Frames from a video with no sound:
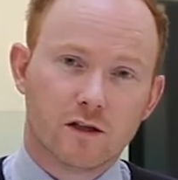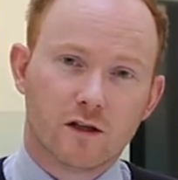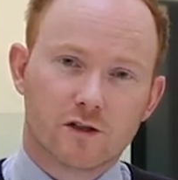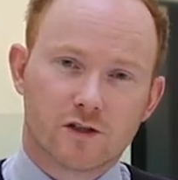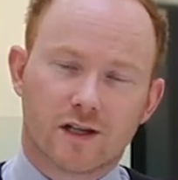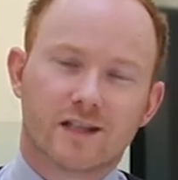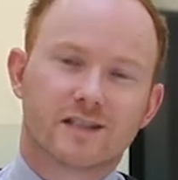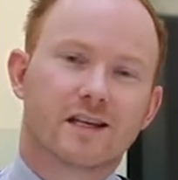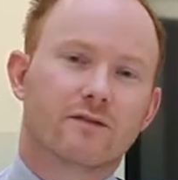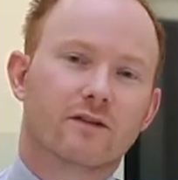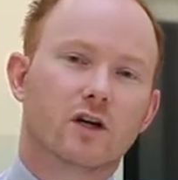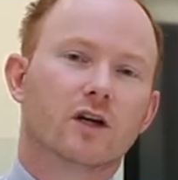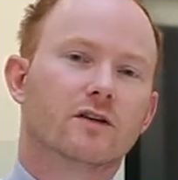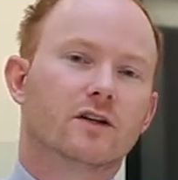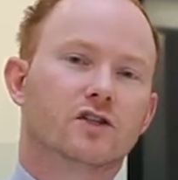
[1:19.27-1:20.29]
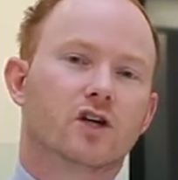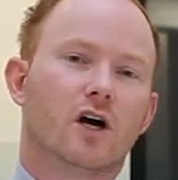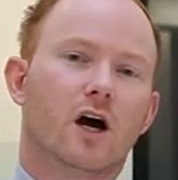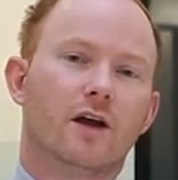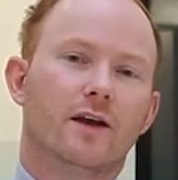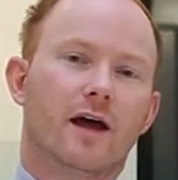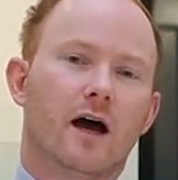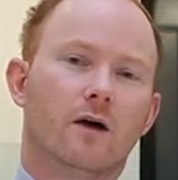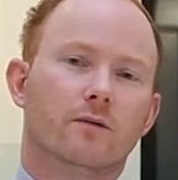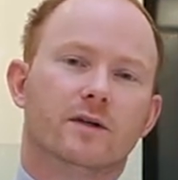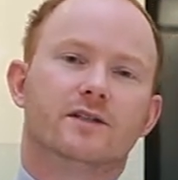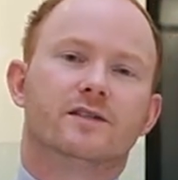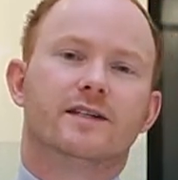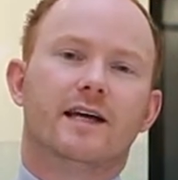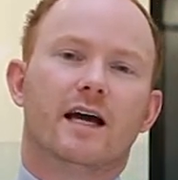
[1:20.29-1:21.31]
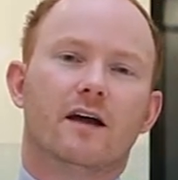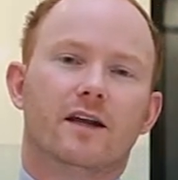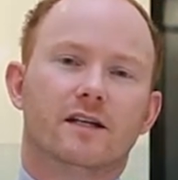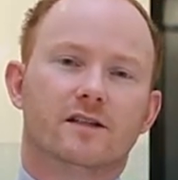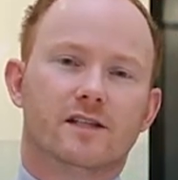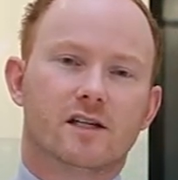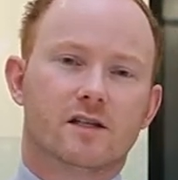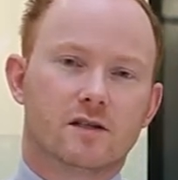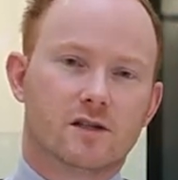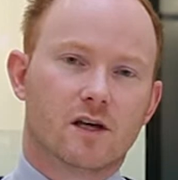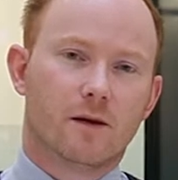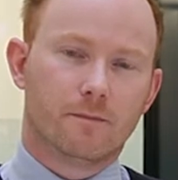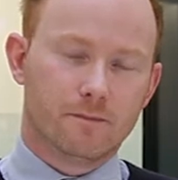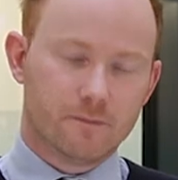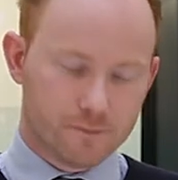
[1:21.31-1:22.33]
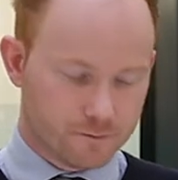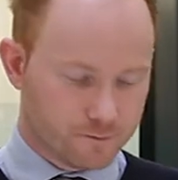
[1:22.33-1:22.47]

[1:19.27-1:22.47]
So let's have a look at the chart now and see how that sets us up.